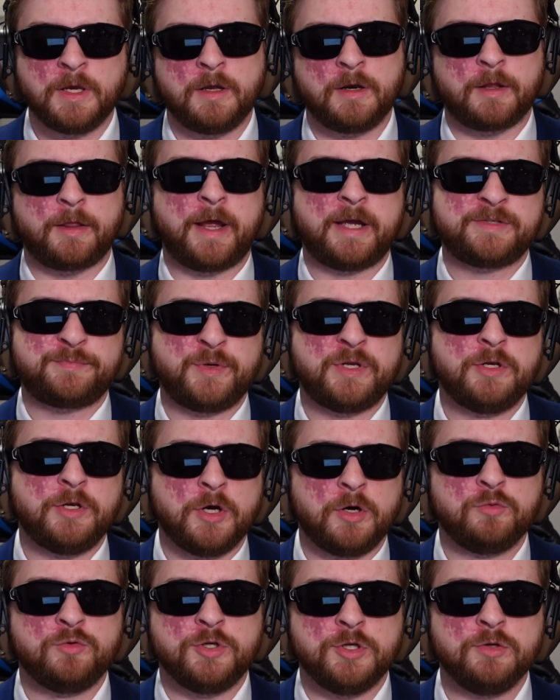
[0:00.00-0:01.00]
Now, there has been
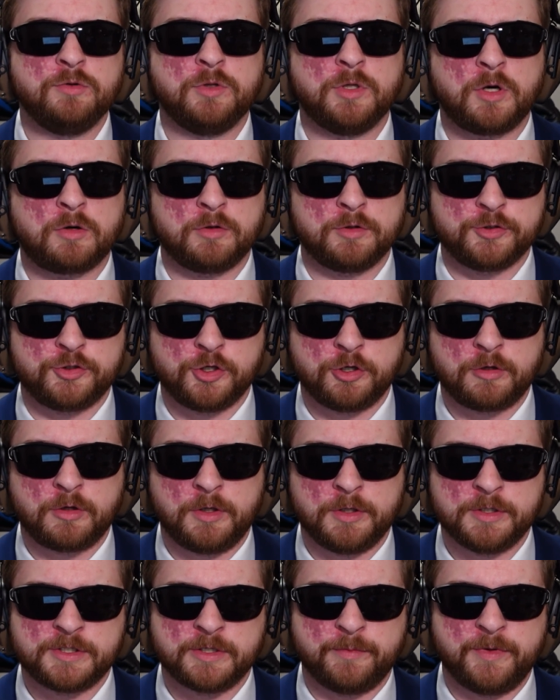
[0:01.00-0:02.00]
no new local
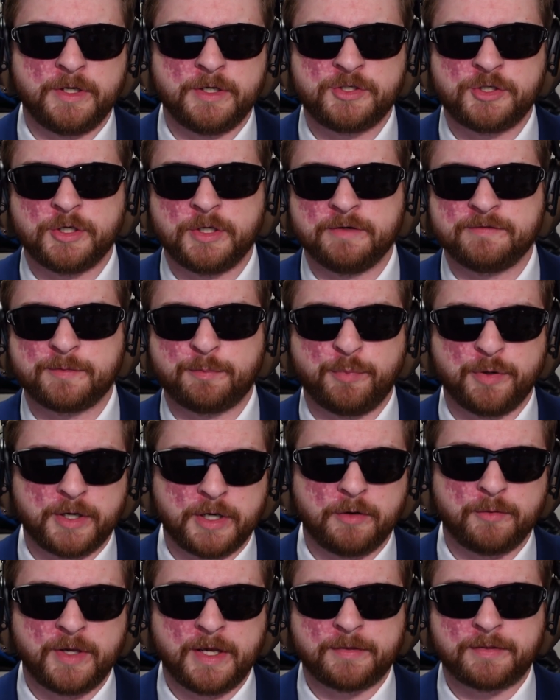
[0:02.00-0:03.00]
journalism initiatives put
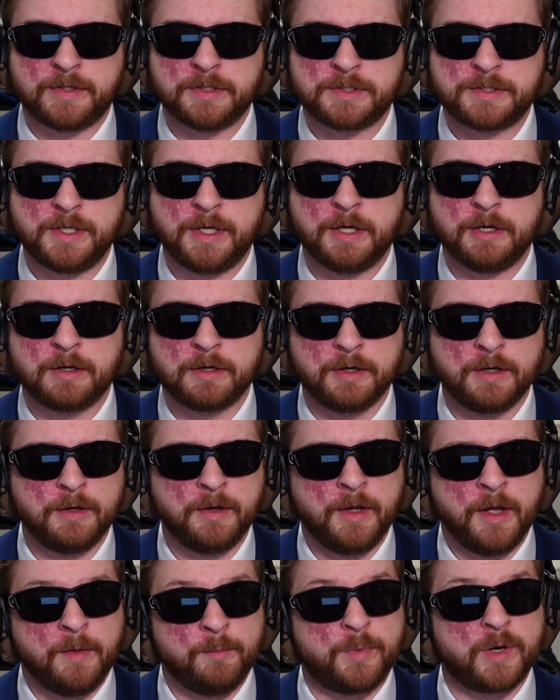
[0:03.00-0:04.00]
out yet this year,
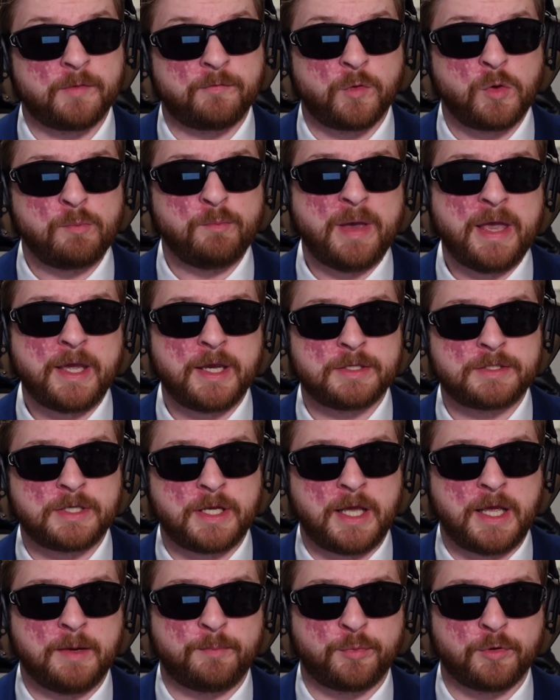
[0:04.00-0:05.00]
but if we make it
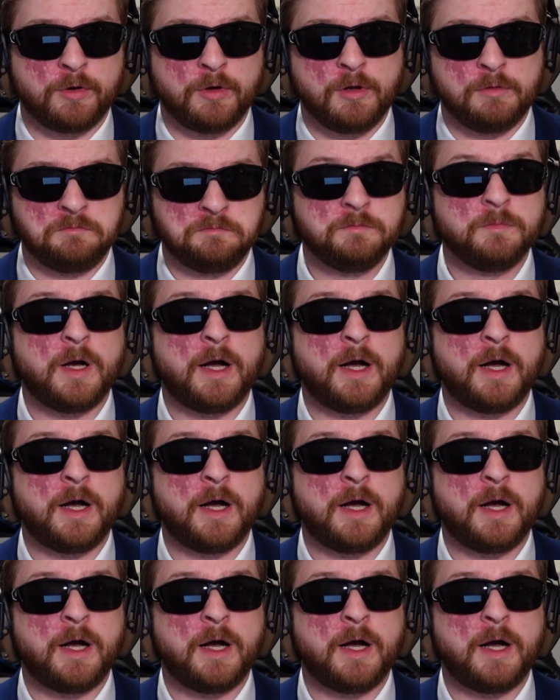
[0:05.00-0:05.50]
to April,